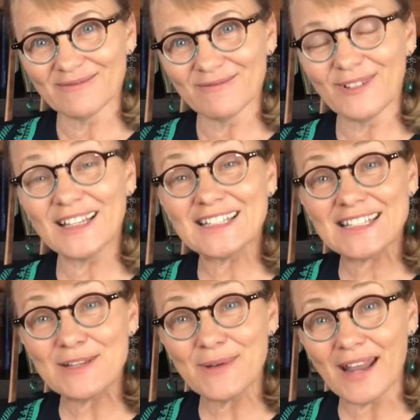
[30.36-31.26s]
Well, let's
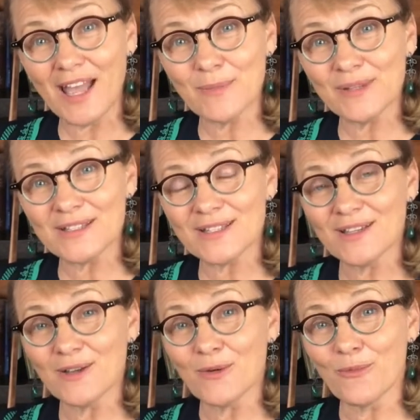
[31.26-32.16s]
see what happens
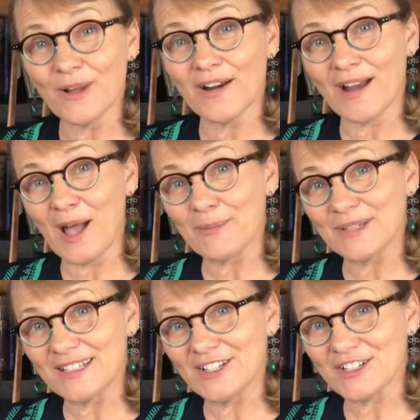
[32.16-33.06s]
when our
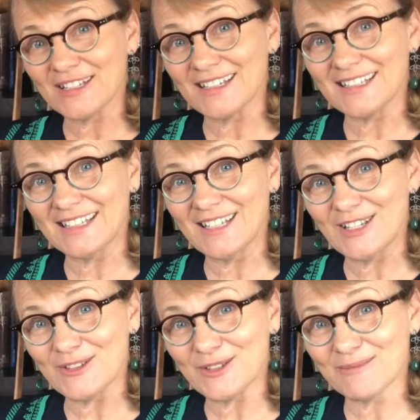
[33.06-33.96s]
competition
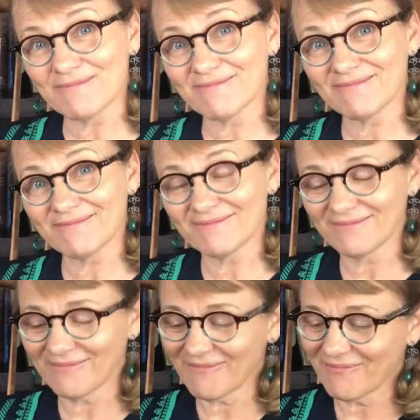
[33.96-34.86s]
continues.
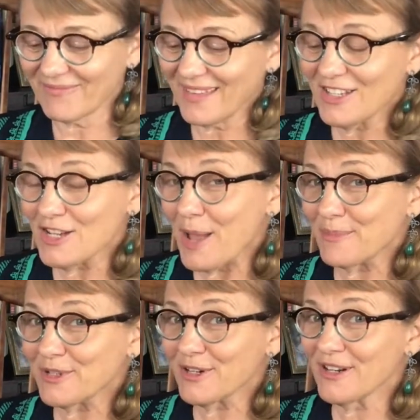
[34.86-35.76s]

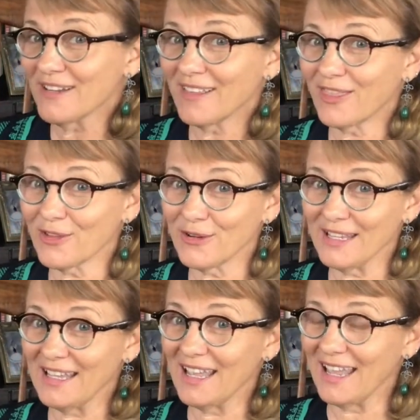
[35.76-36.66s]
Chapter
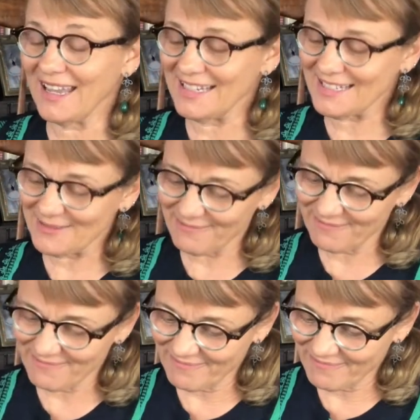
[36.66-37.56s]
38.
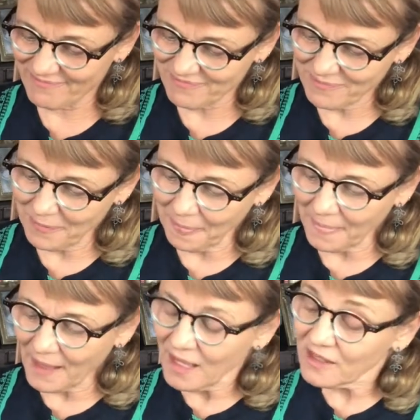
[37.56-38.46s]

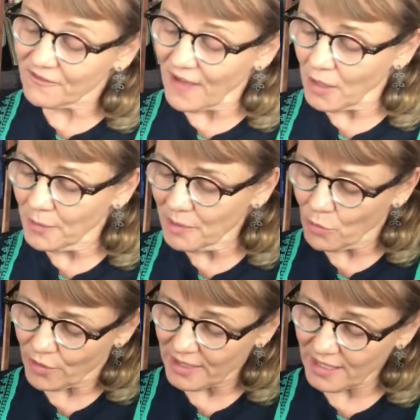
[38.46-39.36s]
The following
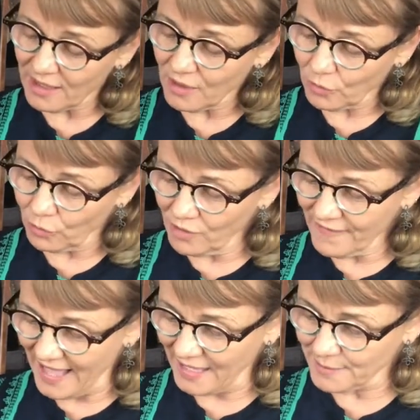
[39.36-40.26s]
morning, Wolf
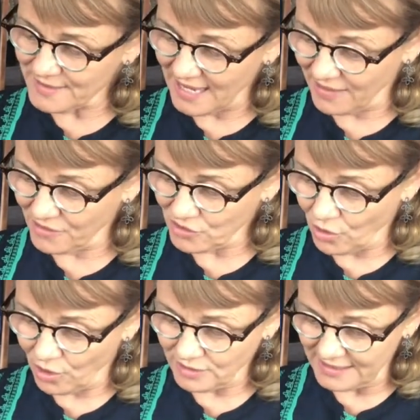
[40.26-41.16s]
Adams gathered us
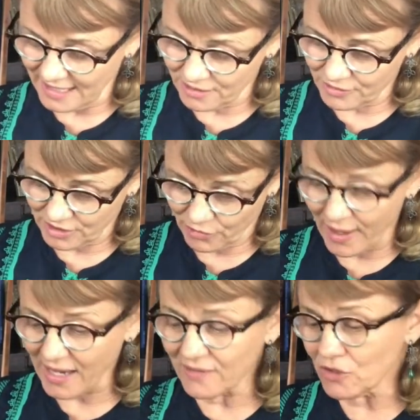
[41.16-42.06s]
all together at the
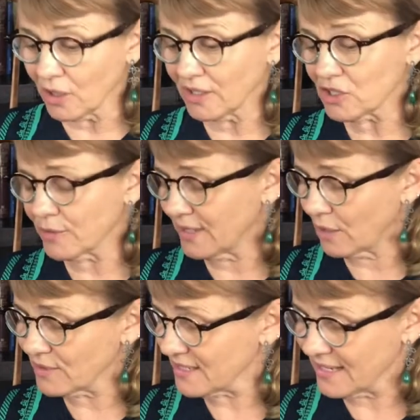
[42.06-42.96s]
crack of dawn to
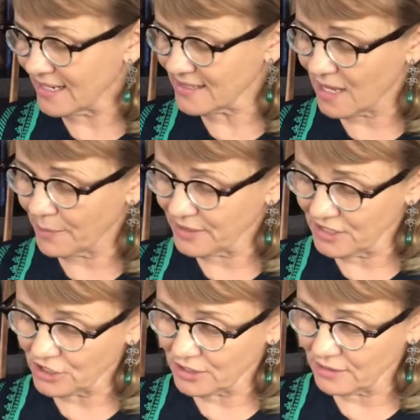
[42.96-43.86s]
announce the next
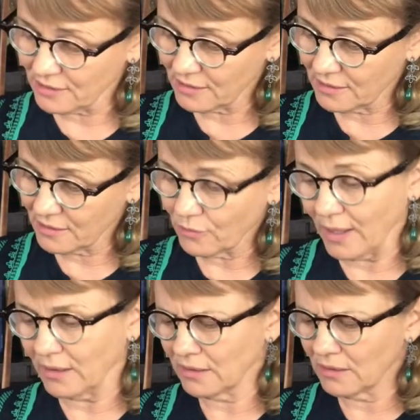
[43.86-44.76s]
competition.
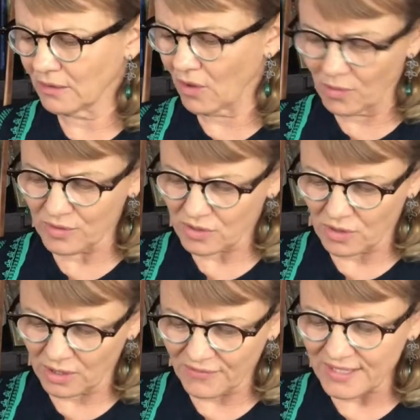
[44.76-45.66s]
Well, almost
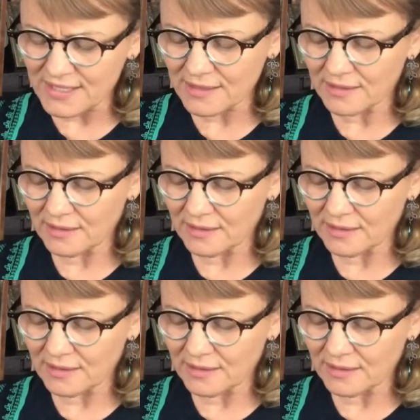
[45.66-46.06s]
all of us.